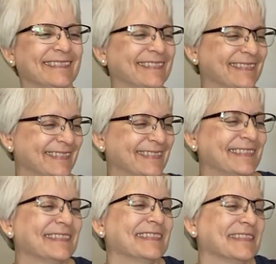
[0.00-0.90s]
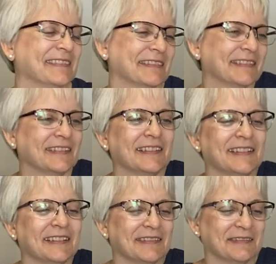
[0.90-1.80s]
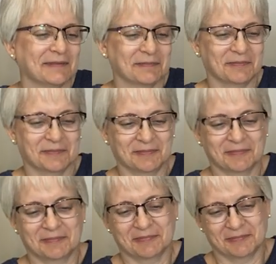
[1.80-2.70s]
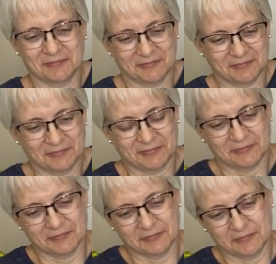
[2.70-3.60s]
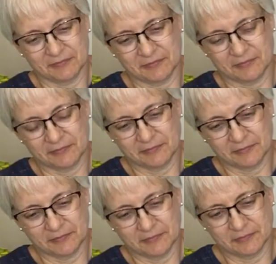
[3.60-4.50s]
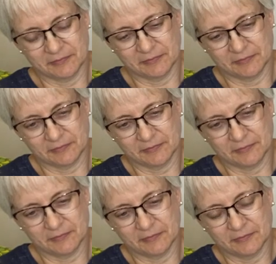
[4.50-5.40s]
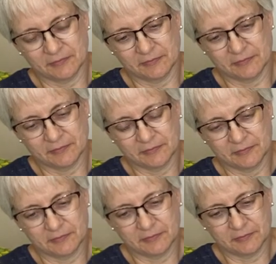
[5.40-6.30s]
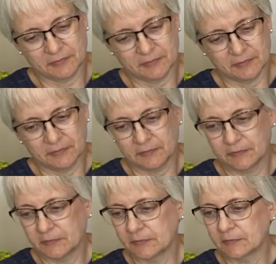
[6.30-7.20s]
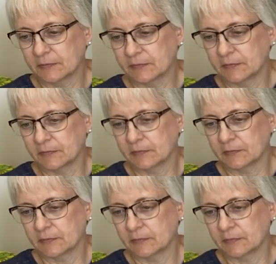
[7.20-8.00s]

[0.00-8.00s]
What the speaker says: (silent)